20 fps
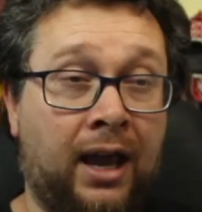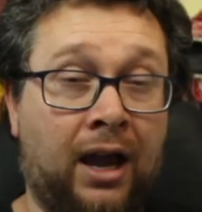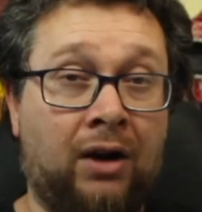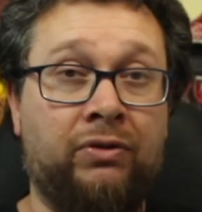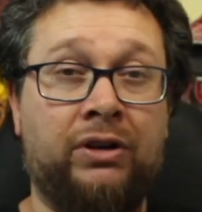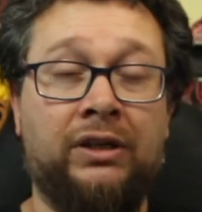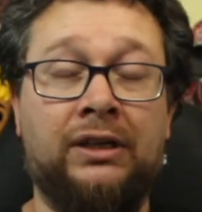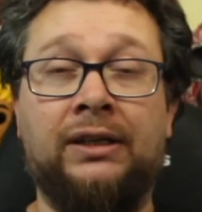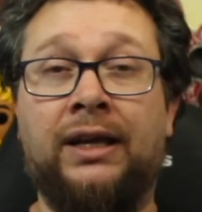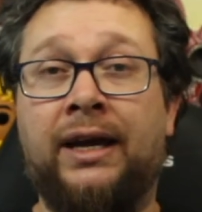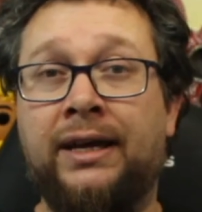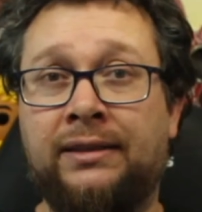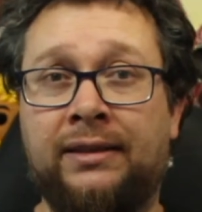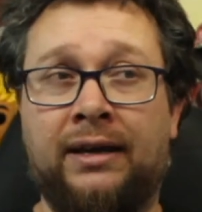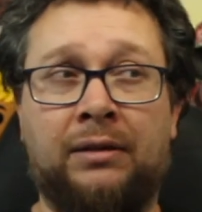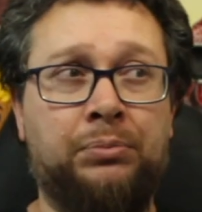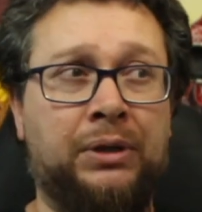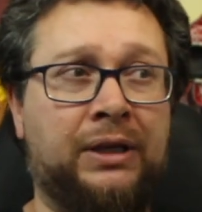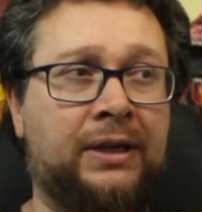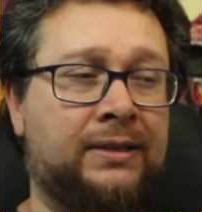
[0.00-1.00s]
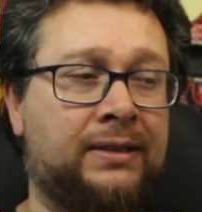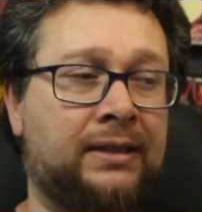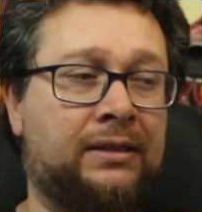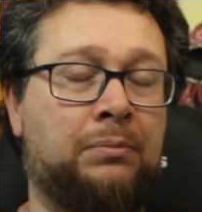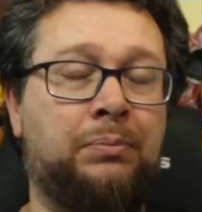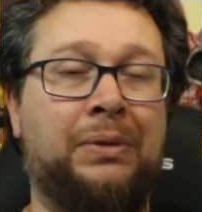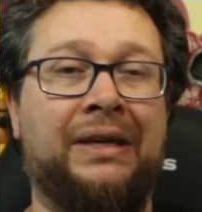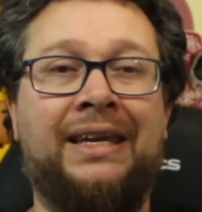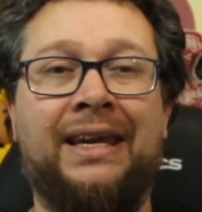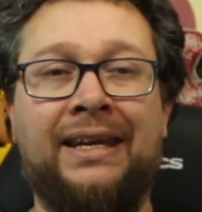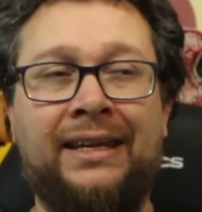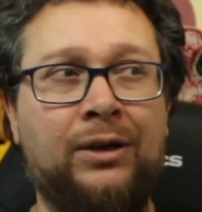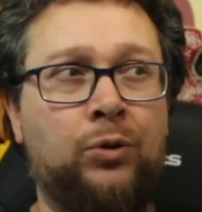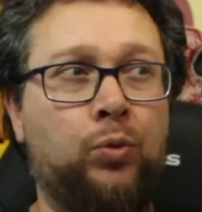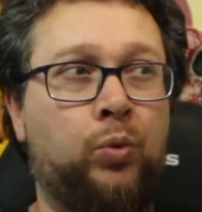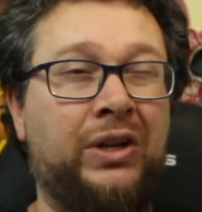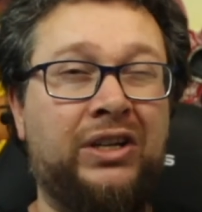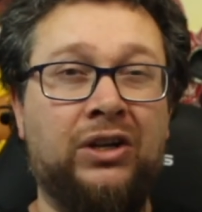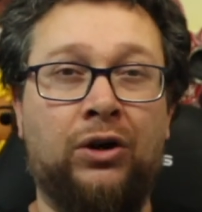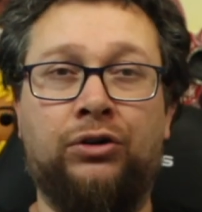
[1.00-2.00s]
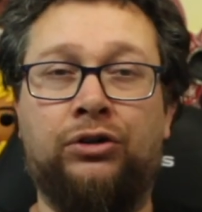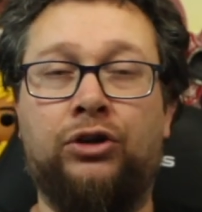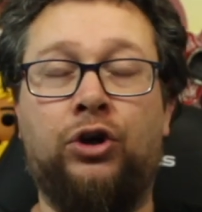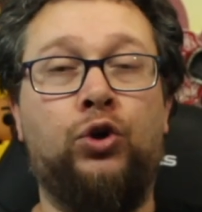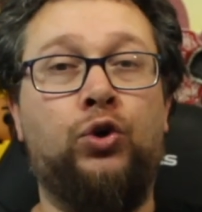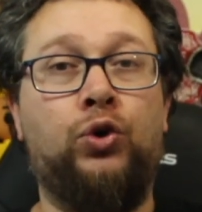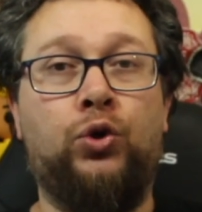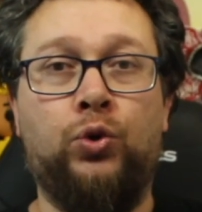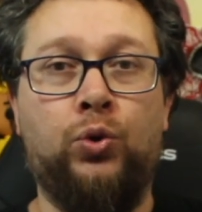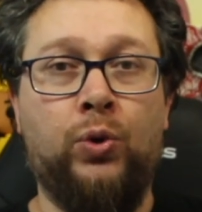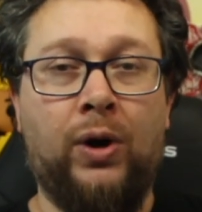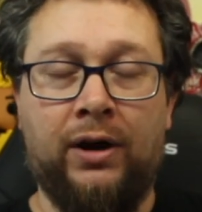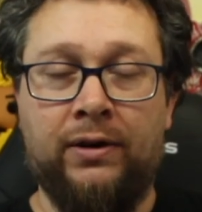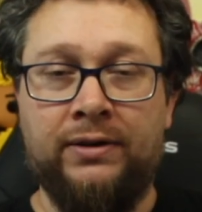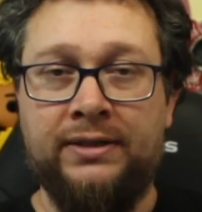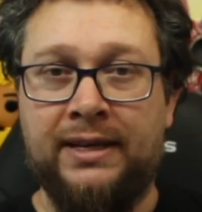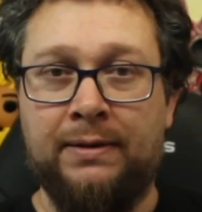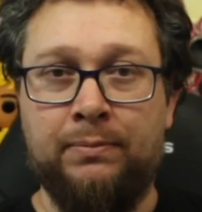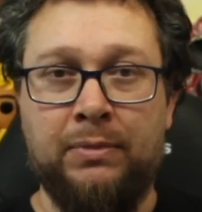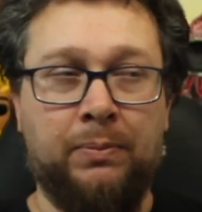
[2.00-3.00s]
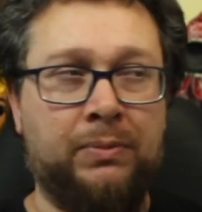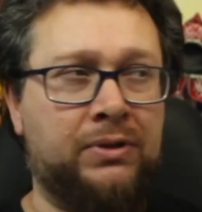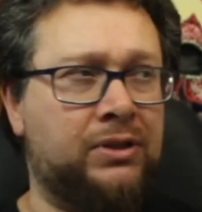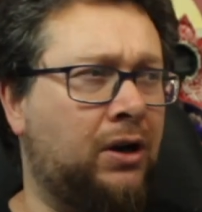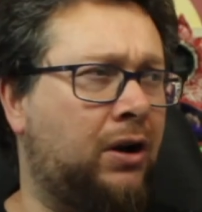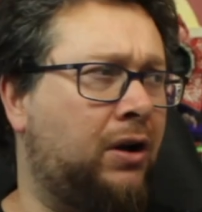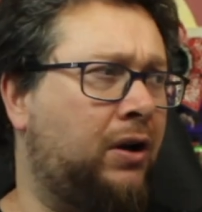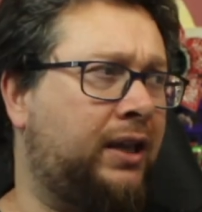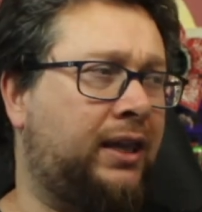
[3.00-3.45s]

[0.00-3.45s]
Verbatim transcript: I really like that because at the beginning, we don't know who our team members are.